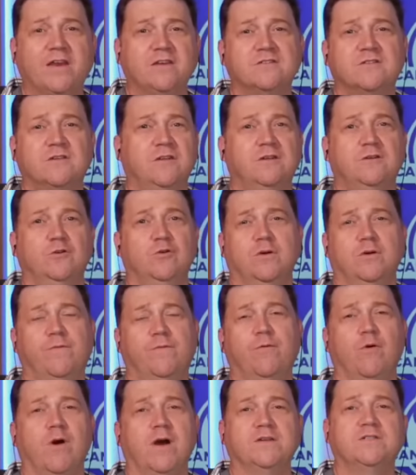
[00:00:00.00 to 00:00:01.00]
is going to do it
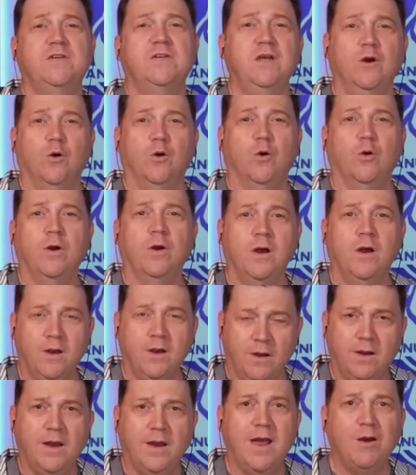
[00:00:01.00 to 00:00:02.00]
for us here
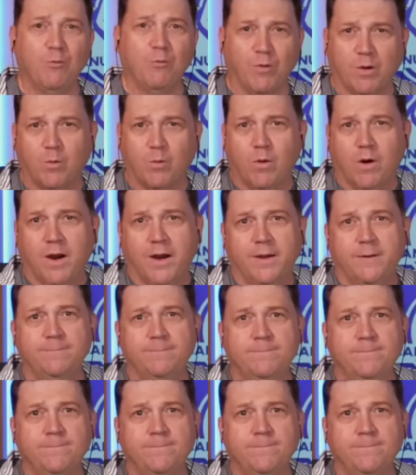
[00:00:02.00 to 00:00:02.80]
at Rink Wide.